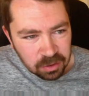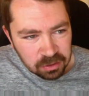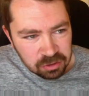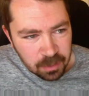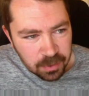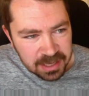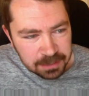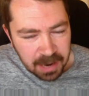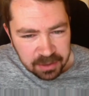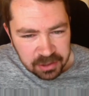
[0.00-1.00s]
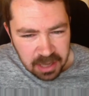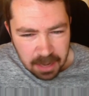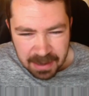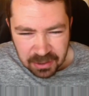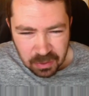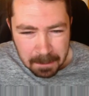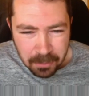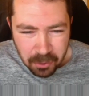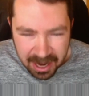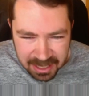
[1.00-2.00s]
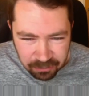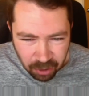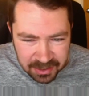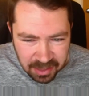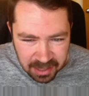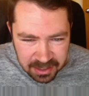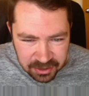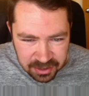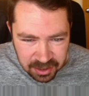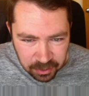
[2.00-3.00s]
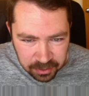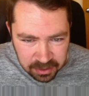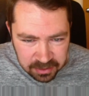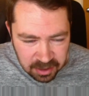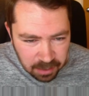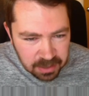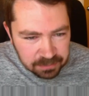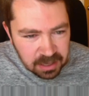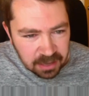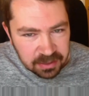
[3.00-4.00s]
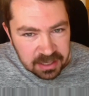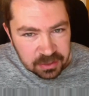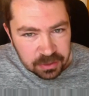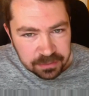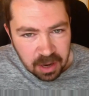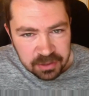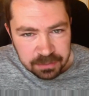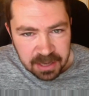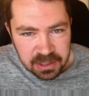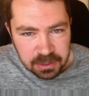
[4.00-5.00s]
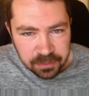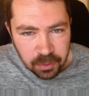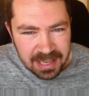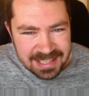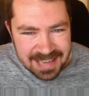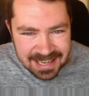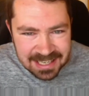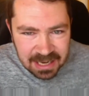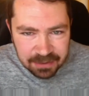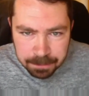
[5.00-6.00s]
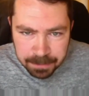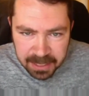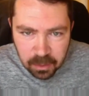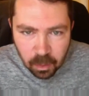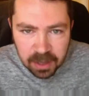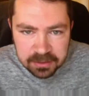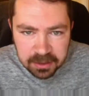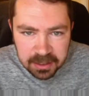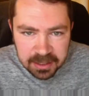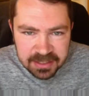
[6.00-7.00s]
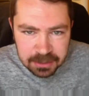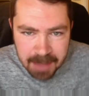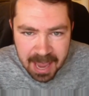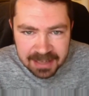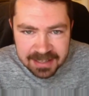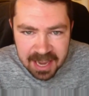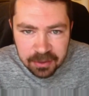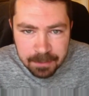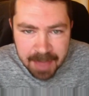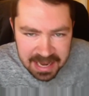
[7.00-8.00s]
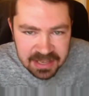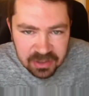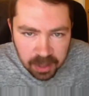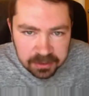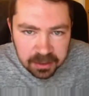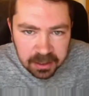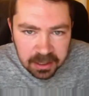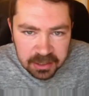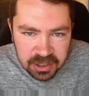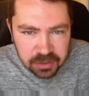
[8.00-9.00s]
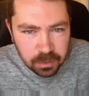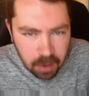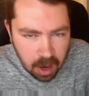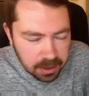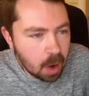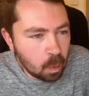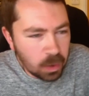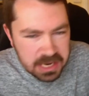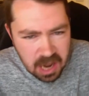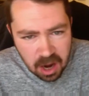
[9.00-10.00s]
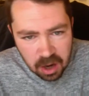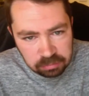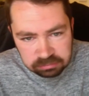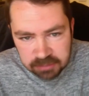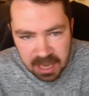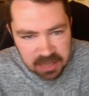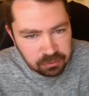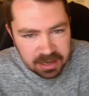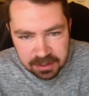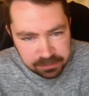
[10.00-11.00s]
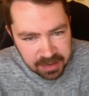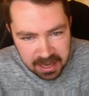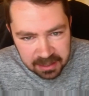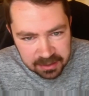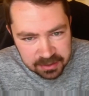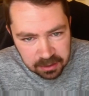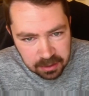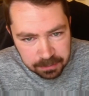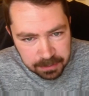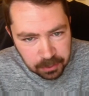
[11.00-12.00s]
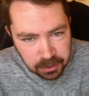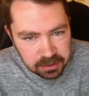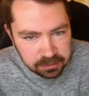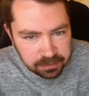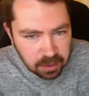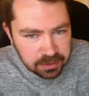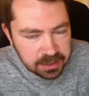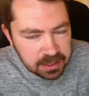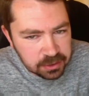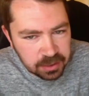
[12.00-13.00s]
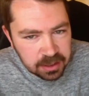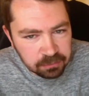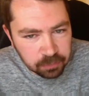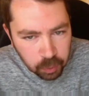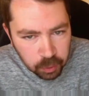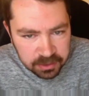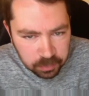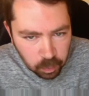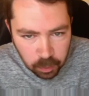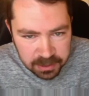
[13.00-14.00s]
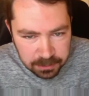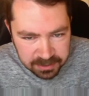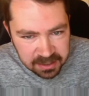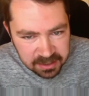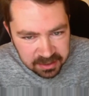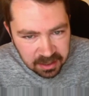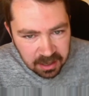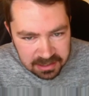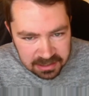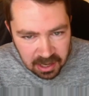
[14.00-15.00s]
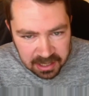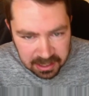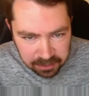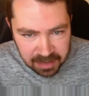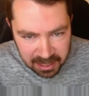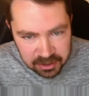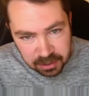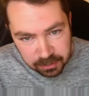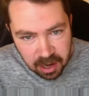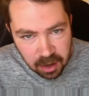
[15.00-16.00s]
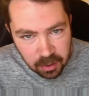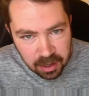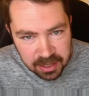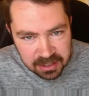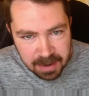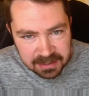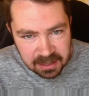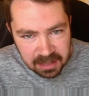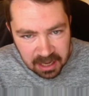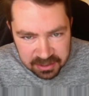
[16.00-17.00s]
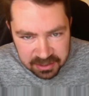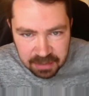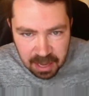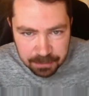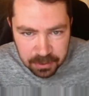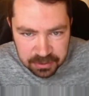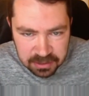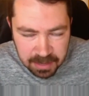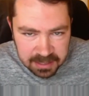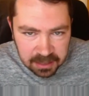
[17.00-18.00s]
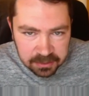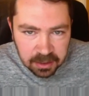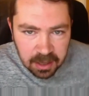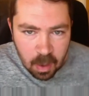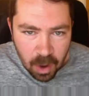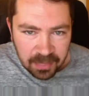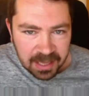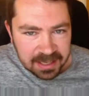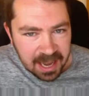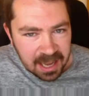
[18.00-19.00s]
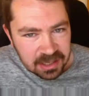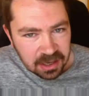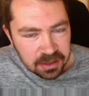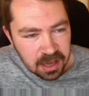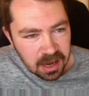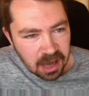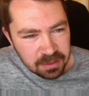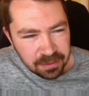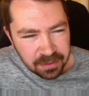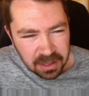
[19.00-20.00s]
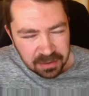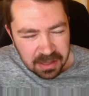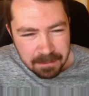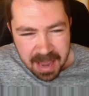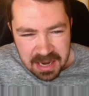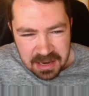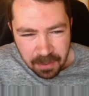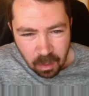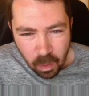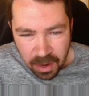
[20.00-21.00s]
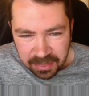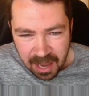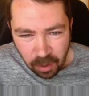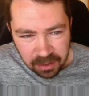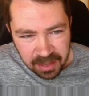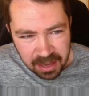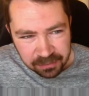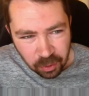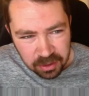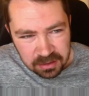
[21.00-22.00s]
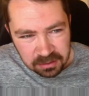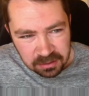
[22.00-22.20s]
trouble with these pay-per-views, you go back to sort of like bragging rights they used to do, and the times they've done these sort of Survivor Series matches before, they tend to give the big one to SmackDown, the men's one, just because we know as wrestling fans and people involved in the industry that Raw is always seen as slightly the flagship show, and I think SmackDown, they like to give that boost to SmackDown when they can. So I do have a funny feeling the men might win that one, therefore the